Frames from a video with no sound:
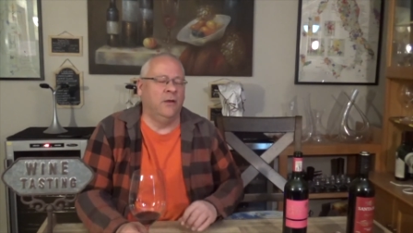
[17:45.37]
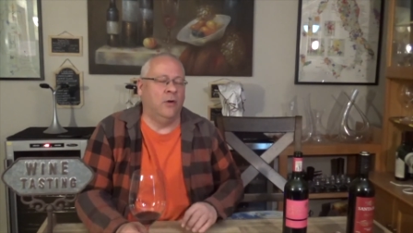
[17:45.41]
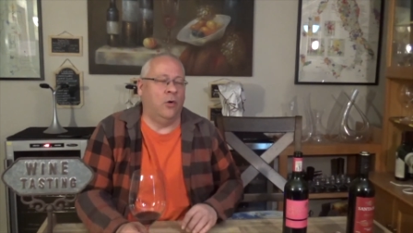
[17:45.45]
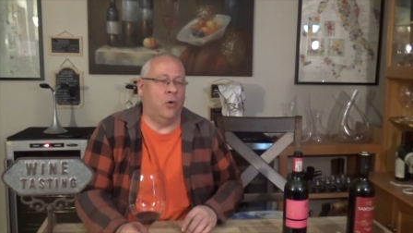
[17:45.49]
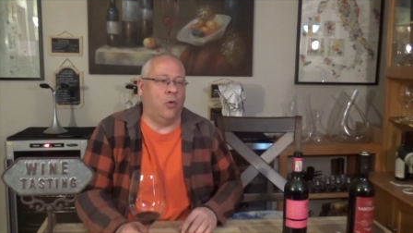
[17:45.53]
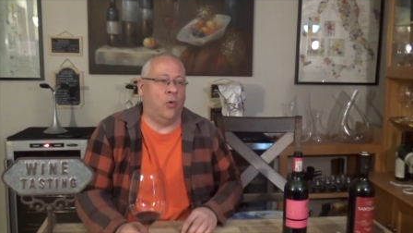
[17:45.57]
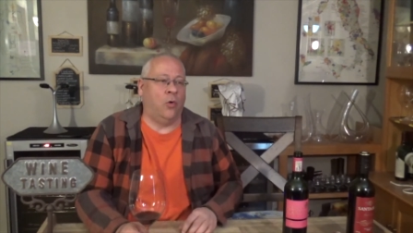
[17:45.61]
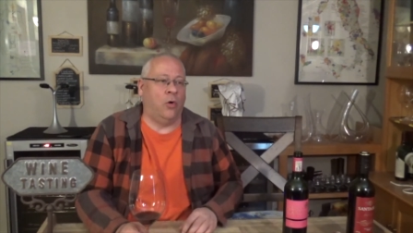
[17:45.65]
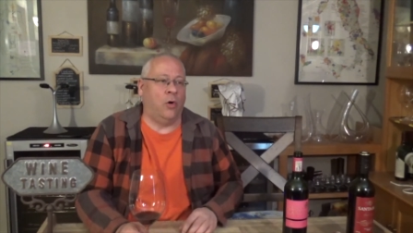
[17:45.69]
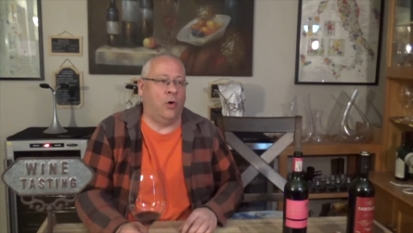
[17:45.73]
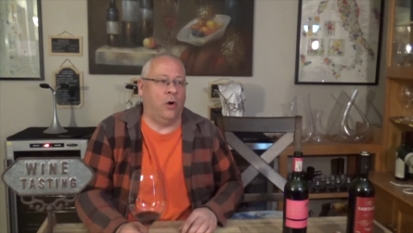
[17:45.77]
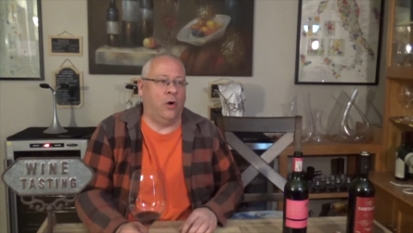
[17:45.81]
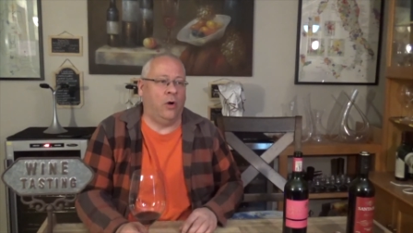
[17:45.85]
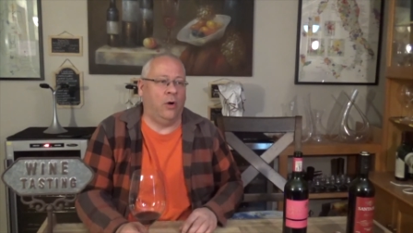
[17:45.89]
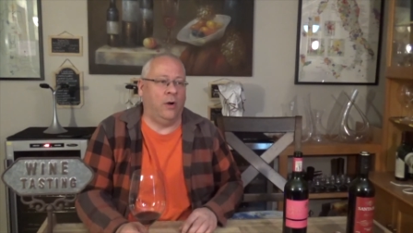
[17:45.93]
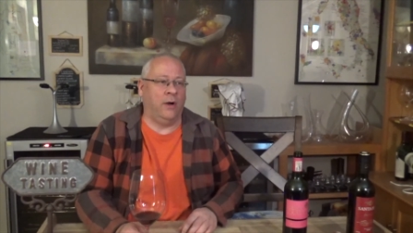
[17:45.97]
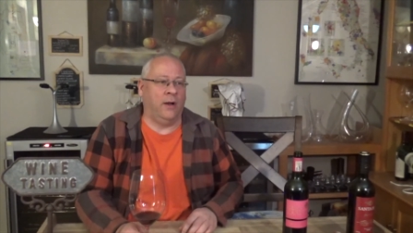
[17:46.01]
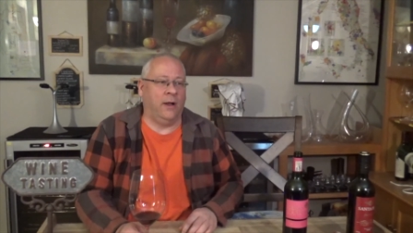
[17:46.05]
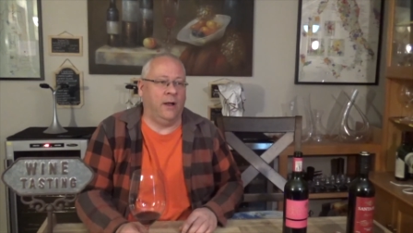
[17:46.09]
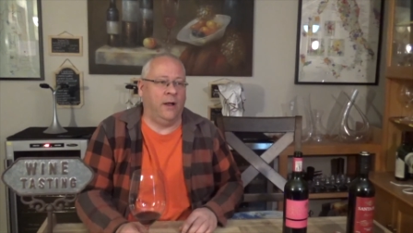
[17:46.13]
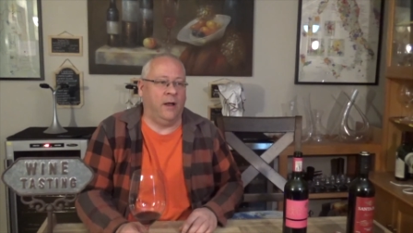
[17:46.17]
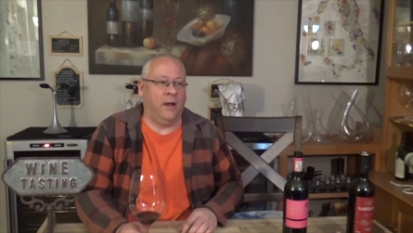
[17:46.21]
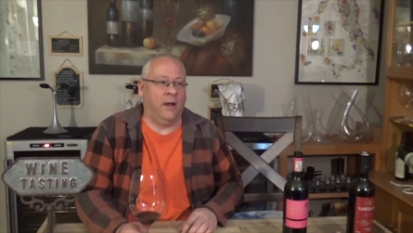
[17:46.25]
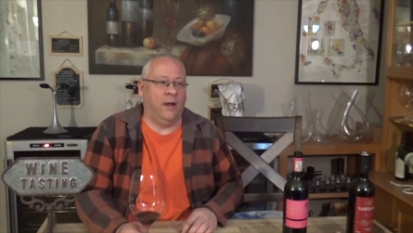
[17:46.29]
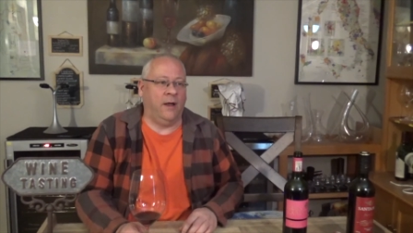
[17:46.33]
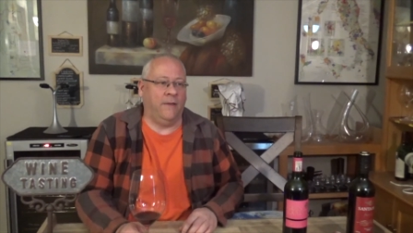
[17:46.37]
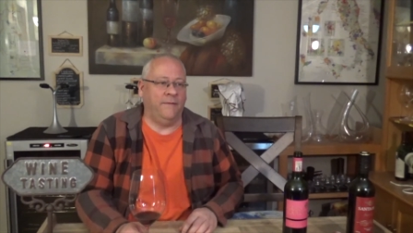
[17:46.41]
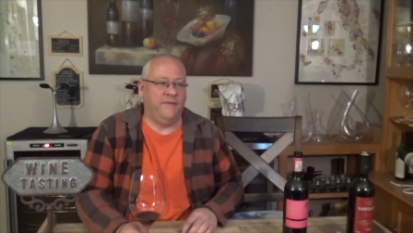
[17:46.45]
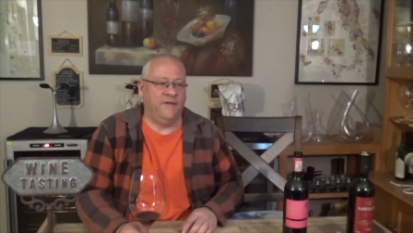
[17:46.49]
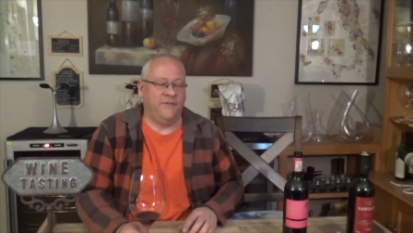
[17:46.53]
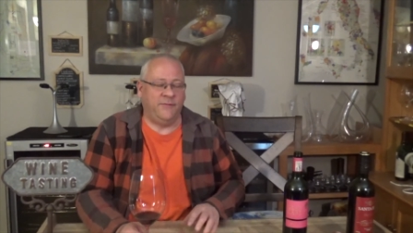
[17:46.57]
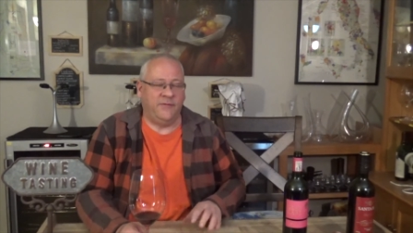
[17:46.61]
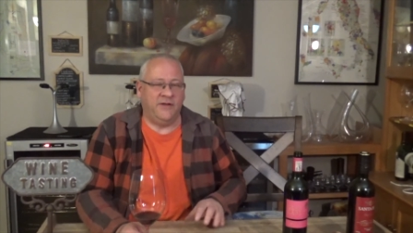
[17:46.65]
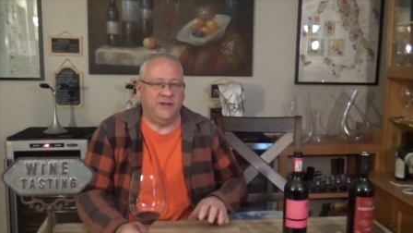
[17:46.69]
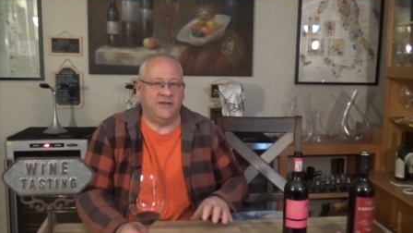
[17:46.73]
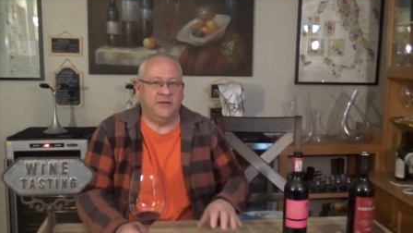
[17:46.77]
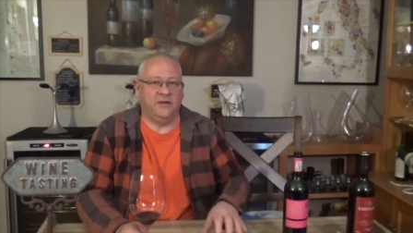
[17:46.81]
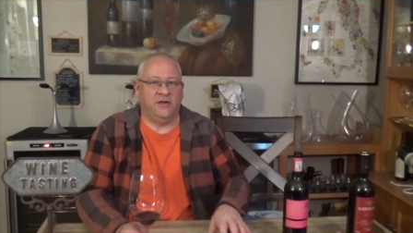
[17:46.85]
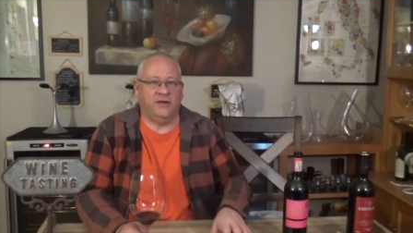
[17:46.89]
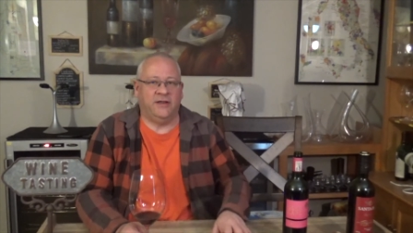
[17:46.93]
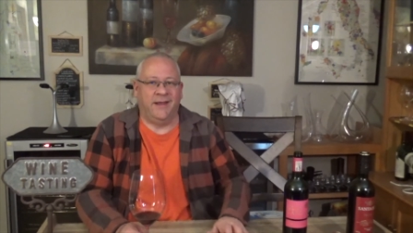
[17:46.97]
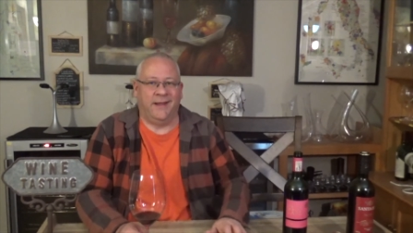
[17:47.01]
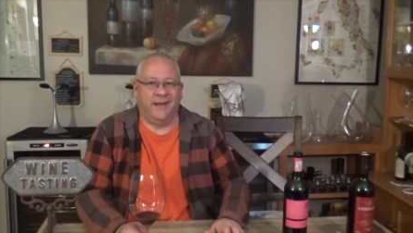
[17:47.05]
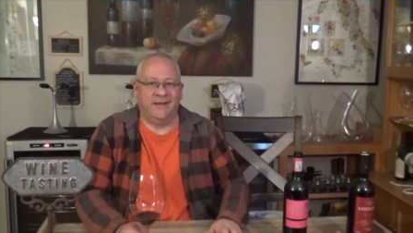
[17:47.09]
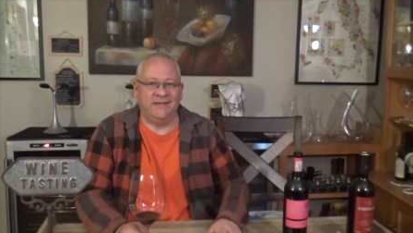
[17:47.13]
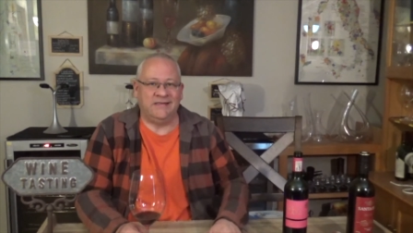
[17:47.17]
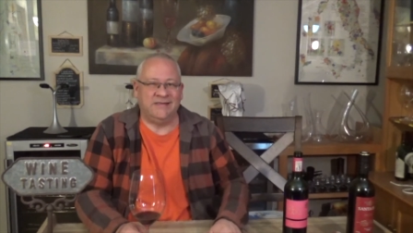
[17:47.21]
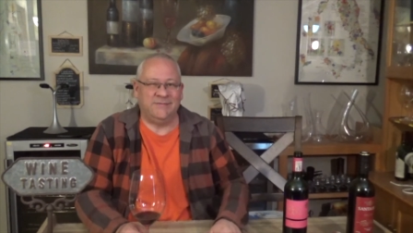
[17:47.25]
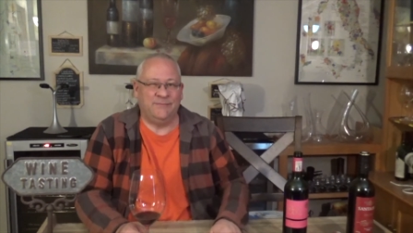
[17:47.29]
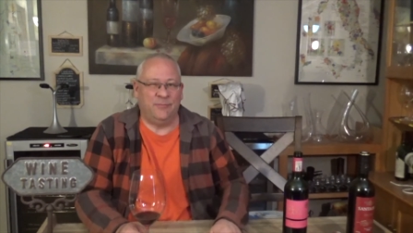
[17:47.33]
or in this particular
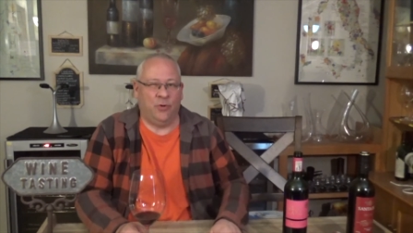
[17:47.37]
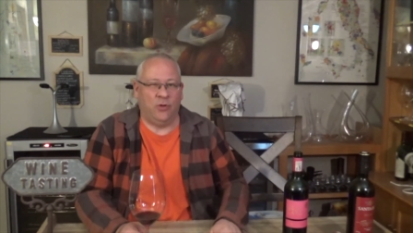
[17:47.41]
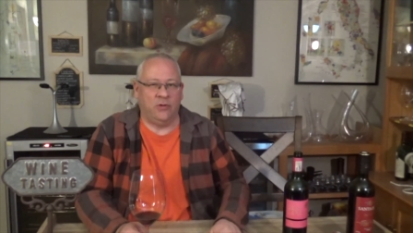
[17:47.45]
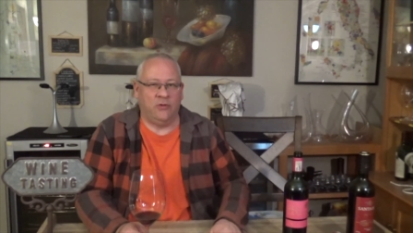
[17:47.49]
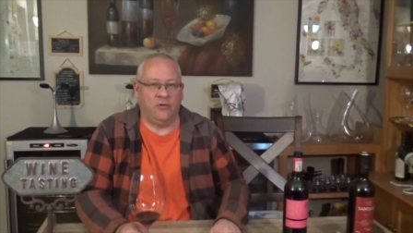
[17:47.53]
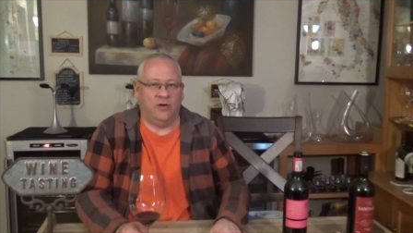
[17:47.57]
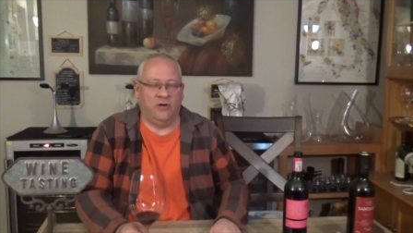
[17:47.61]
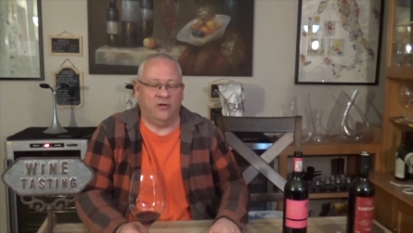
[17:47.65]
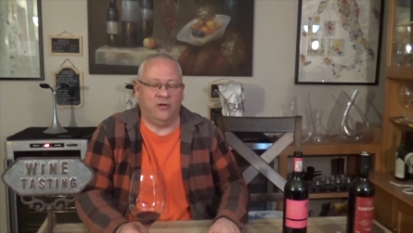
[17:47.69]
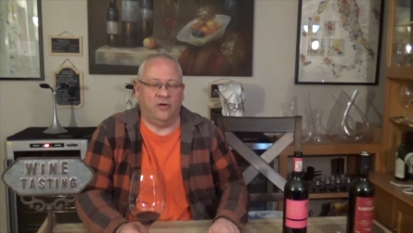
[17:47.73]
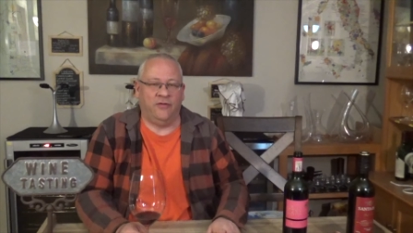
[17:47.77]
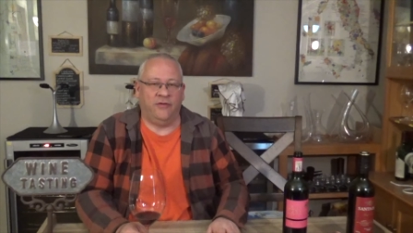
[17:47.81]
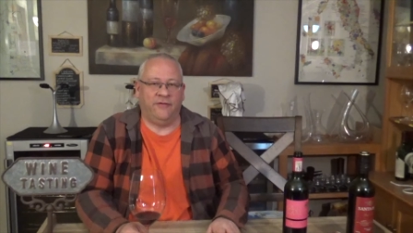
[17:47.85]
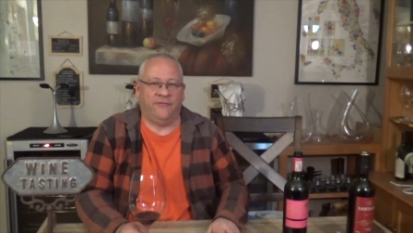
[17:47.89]
case, spoiler alert,